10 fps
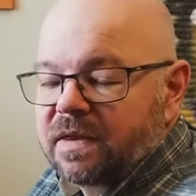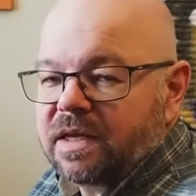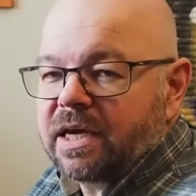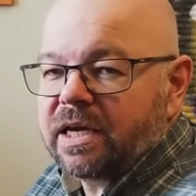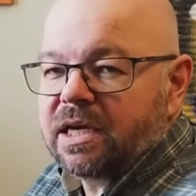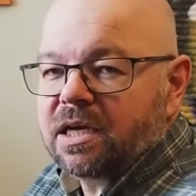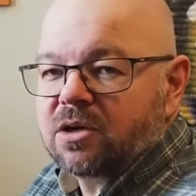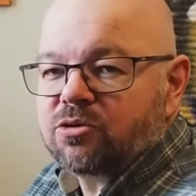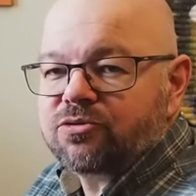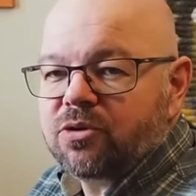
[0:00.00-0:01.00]
Then I
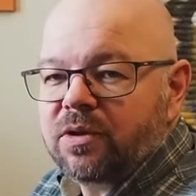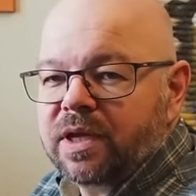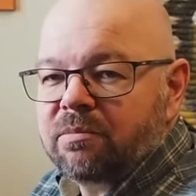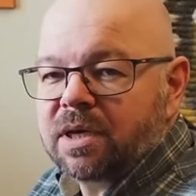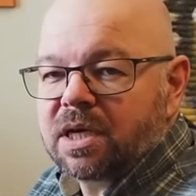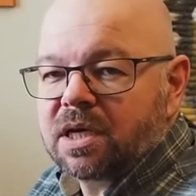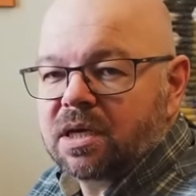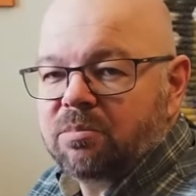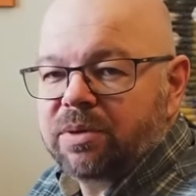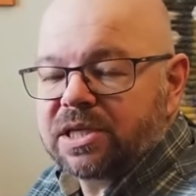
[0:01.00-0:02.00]
control them
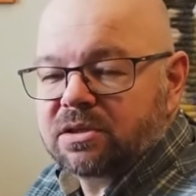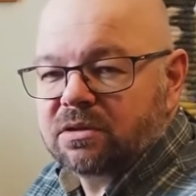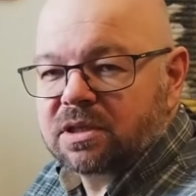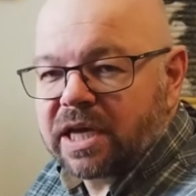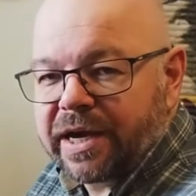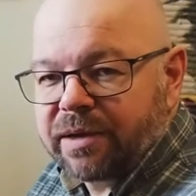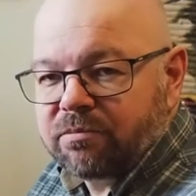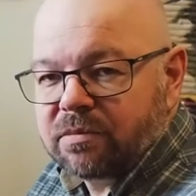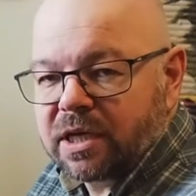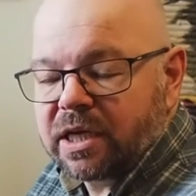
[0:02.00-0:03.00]
based on the
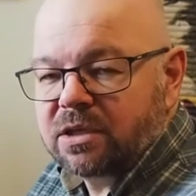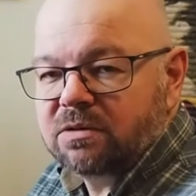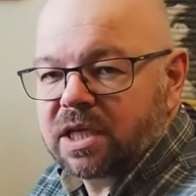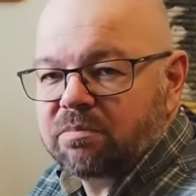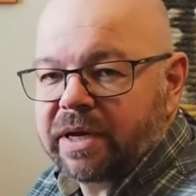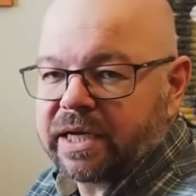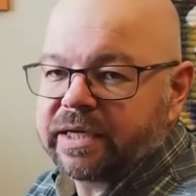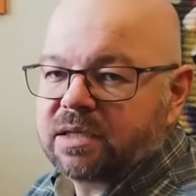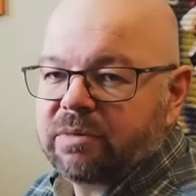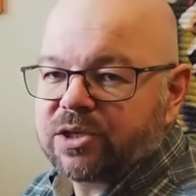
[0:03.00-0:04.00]
time, and I do that
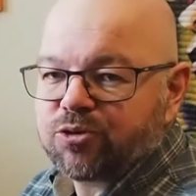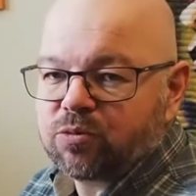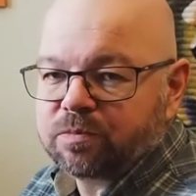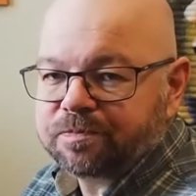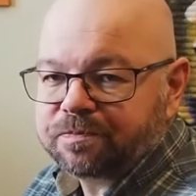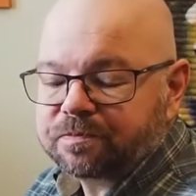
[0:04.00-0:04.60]
mainly in the bedroom.